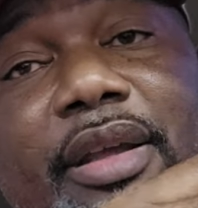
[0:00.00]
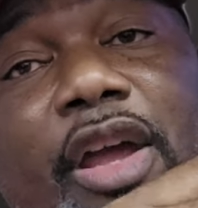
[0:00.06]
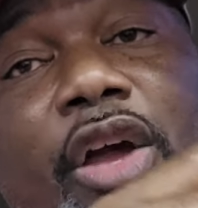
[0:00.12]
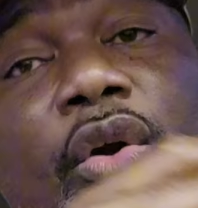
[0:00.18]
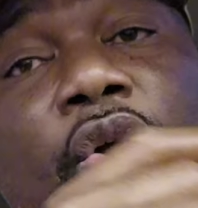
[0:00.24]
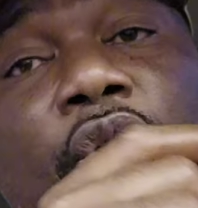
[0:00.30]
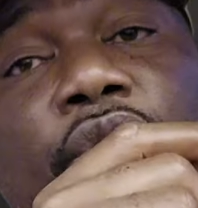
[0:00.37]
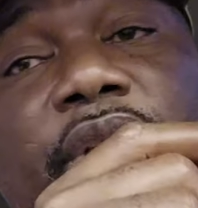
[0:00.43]

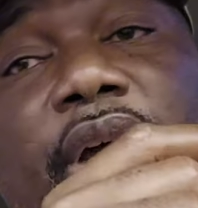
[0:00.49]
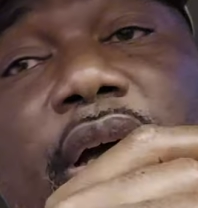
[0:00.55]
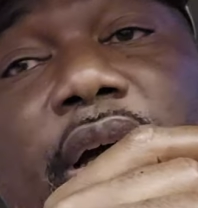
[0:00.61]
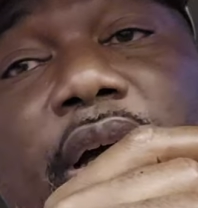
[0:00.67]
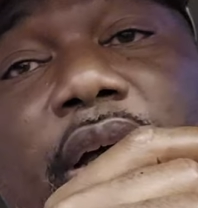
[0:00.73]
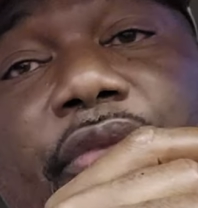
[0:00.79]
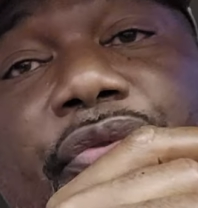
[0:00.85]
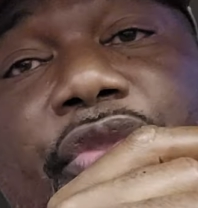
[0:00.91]

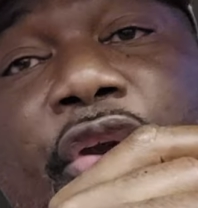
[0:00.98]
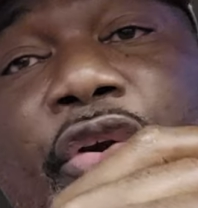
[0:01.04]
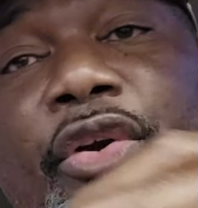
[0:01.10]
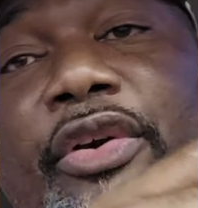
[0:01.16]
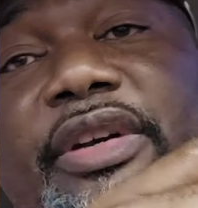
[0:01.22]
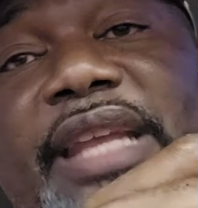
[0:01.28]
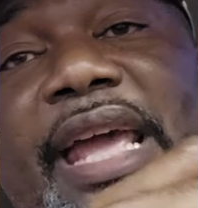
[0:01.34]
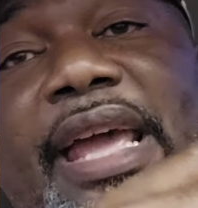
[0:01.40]
on
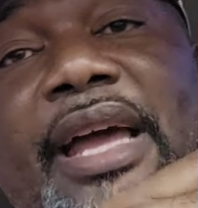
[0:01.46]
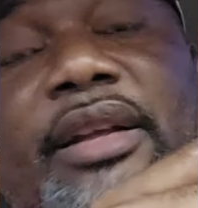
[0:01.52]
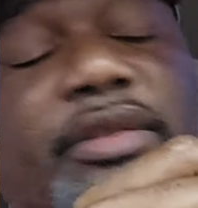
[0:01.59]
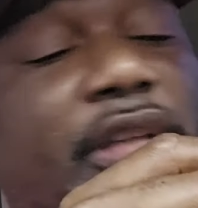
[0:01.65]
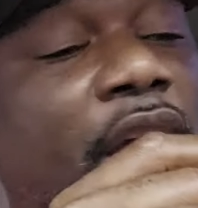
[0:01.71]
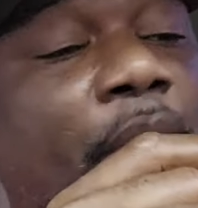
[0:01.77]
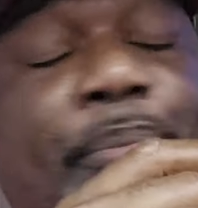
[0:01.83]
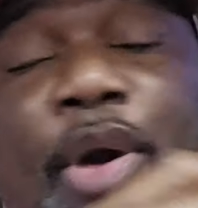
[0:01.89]
third down,
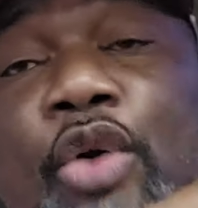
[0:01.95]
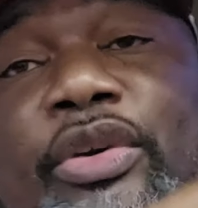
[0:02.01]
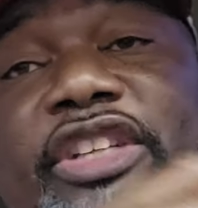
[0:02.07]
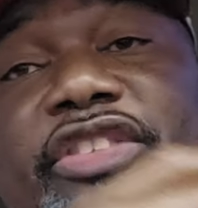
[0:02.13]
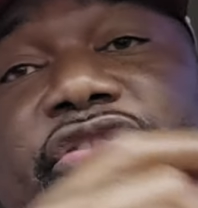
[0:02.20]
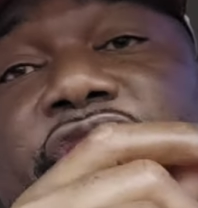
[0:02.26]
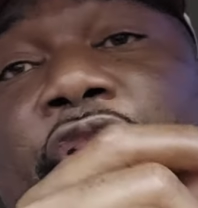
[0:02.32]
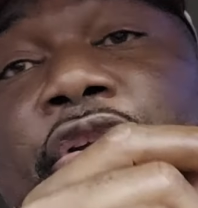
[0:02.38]

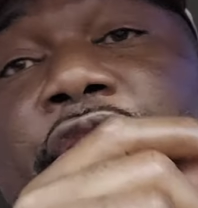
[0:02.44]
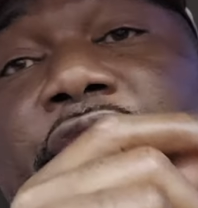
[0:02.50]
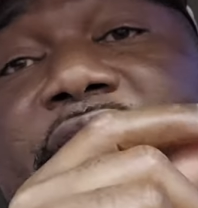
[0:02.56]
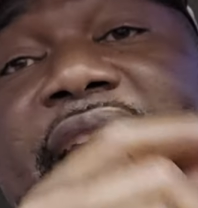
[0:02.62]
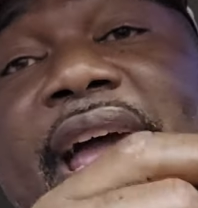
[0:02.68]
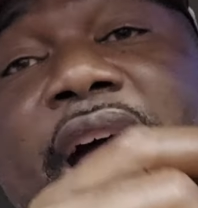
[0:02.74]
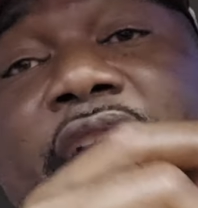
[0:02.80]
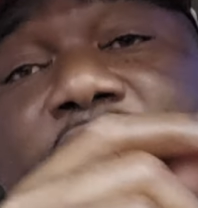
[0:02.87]
opponents'
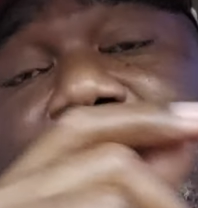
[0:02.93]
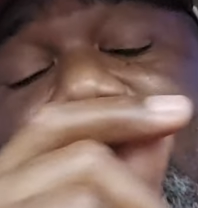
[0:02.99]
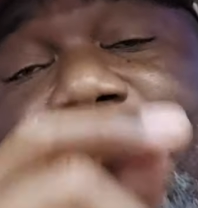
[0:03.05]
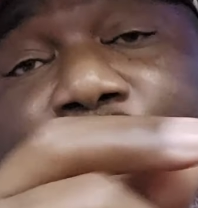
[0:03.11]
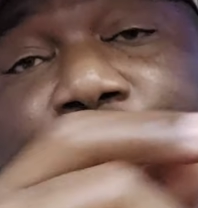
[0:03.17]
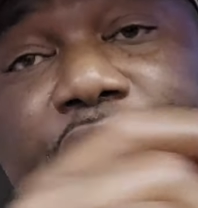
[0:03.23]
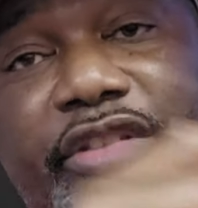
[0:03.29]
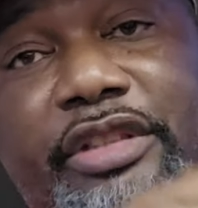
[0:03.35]
third down
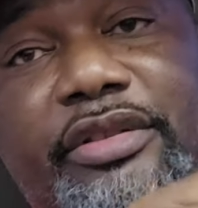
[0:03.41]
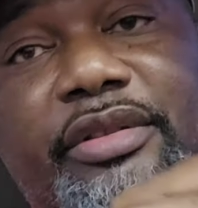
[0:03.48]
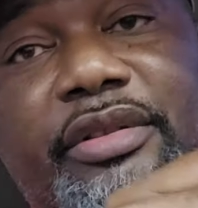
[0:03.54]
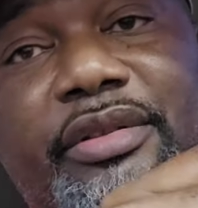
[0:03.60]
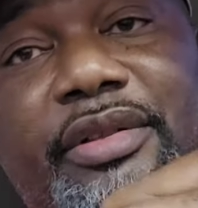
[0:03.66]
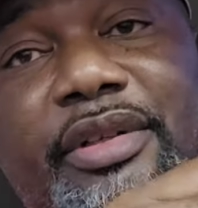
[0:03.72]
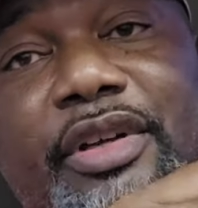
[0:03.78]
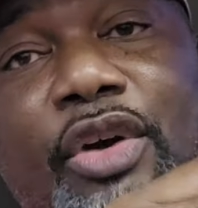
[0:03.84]
conversions.
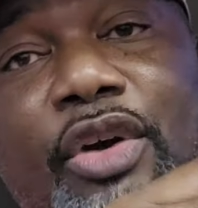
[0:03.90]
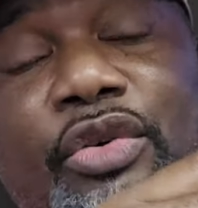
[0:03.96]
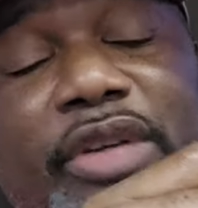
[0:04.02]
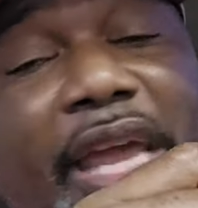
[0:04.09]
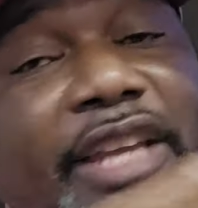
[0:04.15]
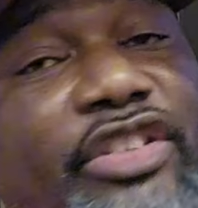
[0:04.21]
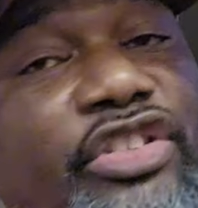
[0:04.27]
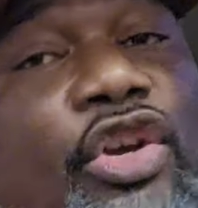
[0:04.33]

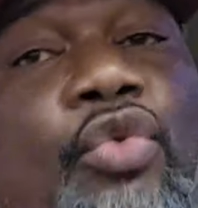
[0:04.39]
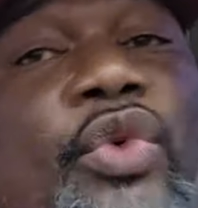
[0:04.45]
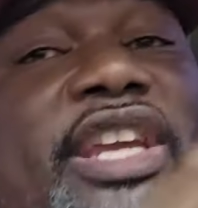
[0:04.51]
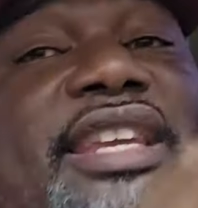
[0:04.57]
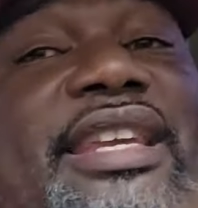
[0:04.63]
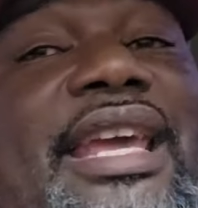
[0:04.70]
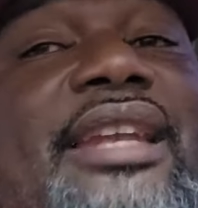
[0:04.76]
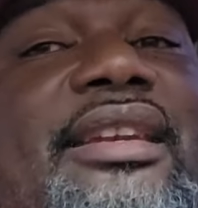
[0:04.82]
Okay, so
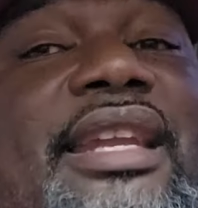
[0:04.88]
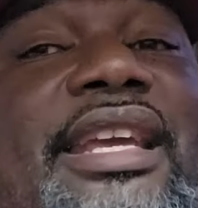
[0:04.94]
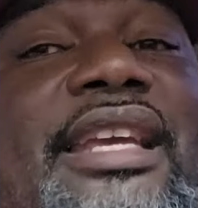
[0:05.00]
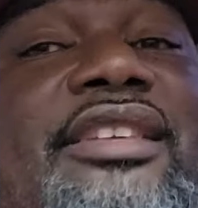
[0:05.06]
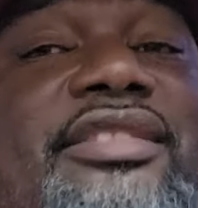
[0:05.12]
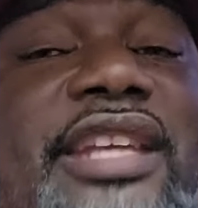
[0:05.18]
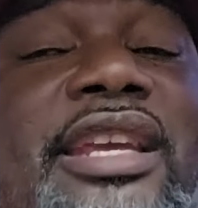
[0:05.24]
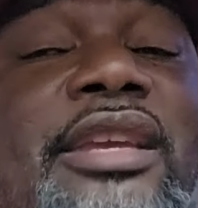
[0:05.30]
we getting
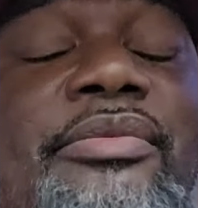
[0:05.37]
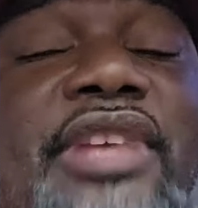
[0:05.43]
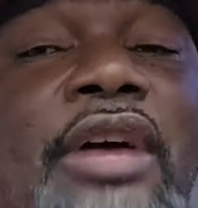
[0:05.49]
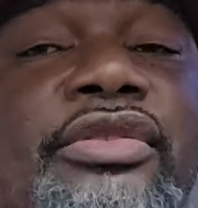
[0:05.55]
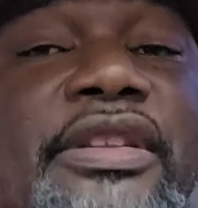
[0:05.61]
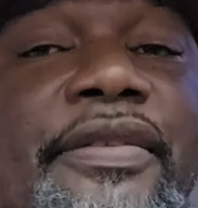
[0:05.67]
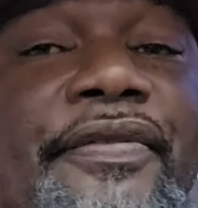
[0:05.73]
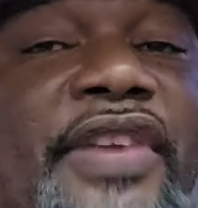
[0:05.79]
these teams
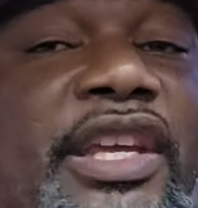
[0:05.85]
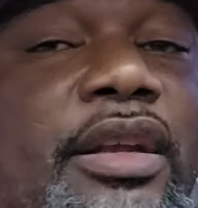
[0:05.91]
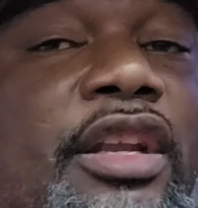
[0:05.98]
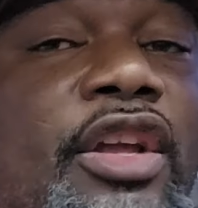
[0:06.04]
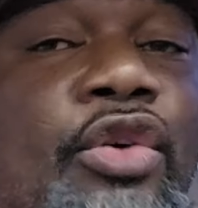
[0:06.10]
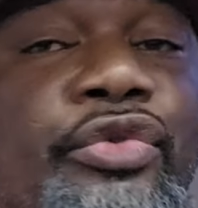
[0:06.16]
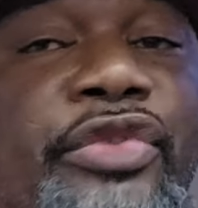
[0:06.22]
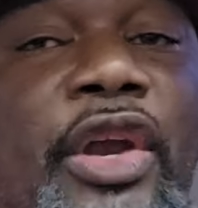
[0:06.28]
off the
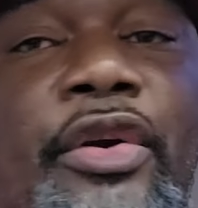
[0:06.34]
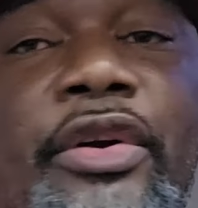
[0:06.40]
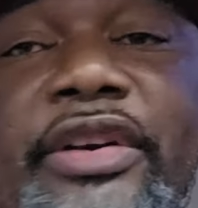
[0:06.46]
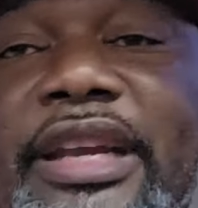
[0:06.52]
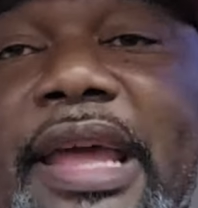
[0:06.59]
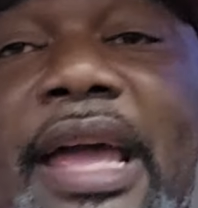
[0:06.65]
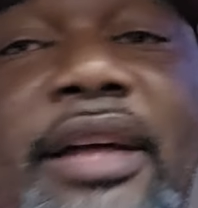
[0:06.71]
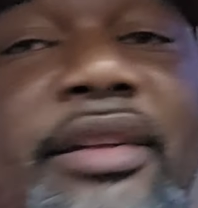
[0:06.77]
field on
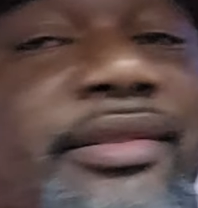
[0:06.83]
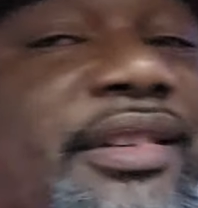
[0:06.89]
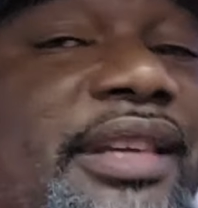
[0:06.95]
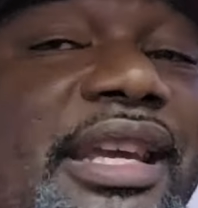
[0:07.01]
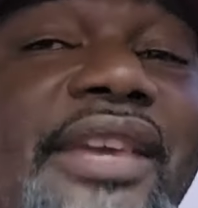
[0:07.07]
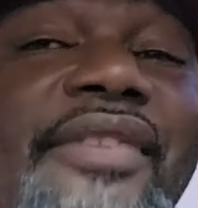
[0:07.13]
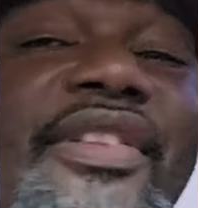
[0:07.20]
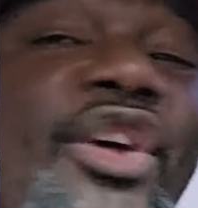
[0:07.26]
third down,
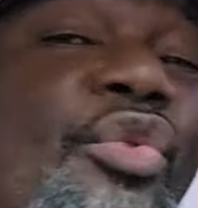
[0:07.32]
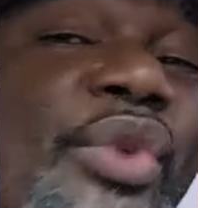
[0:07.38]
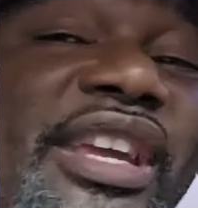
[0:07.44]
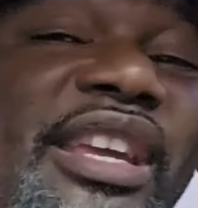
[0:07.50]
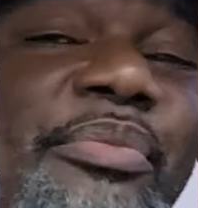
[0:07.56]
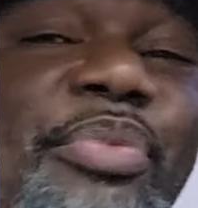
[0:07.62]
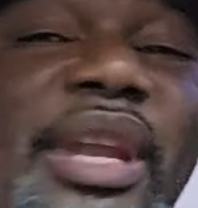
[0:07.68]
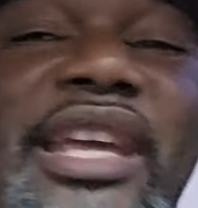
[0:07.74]
even though
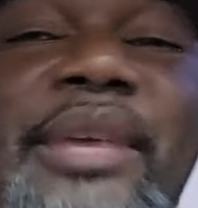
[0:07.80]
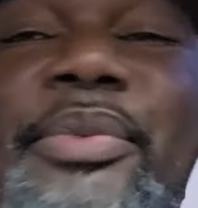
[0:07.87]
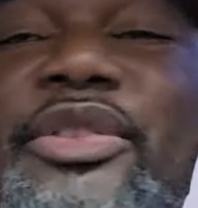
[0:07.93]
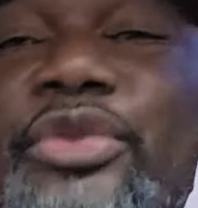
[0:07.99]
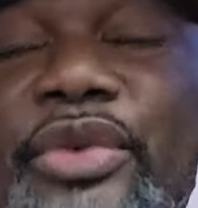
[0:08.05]
we ain't played but